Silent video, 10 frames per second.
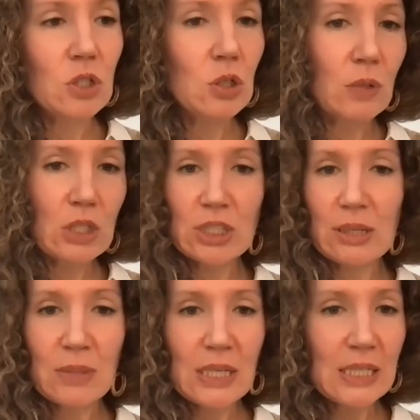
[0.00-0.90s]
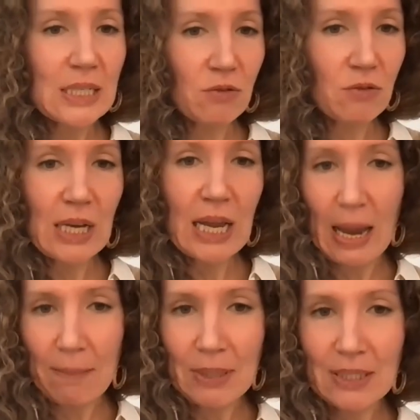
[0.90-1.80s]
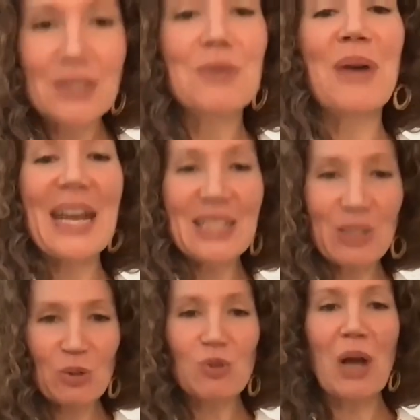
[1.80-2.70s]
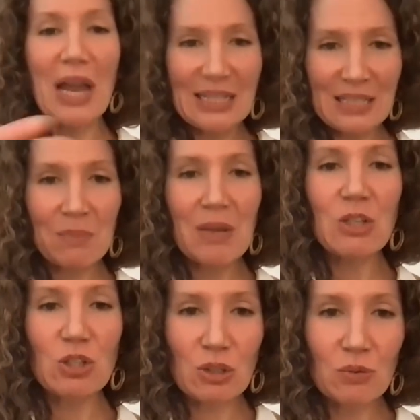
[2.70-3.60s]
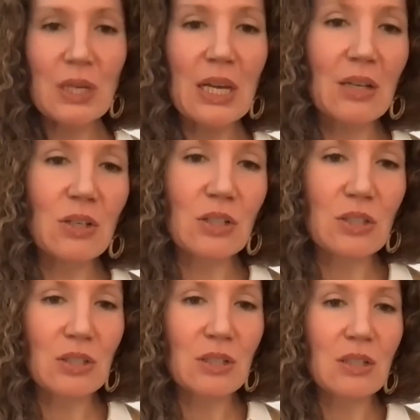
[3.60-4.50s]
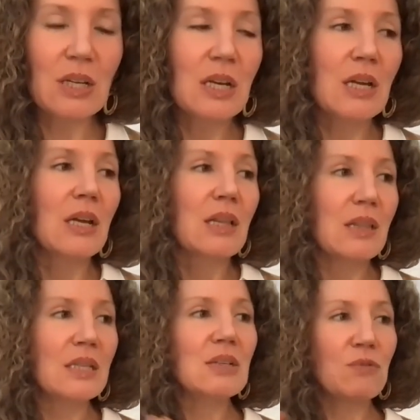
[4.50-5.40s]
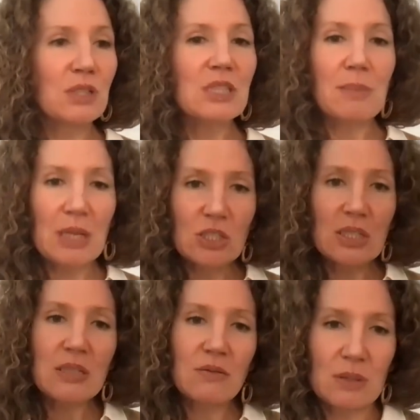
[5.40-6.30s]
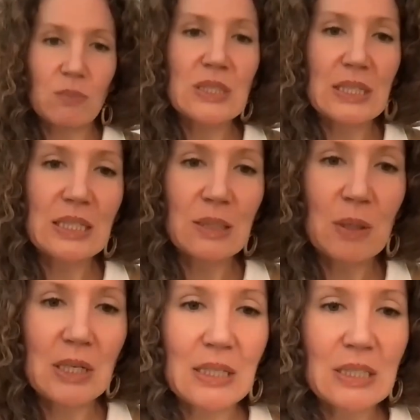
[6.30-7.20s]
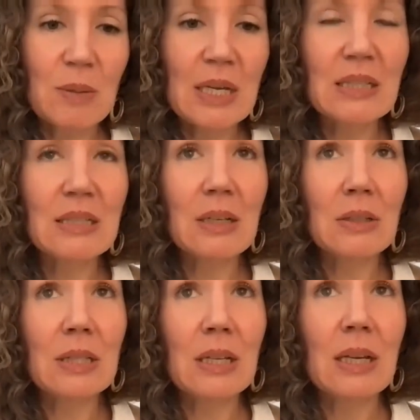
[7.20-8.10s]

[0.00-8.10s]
you wish something different had happened? Right? So trying to make sure we understood the different dimensions of someone's experience, because there's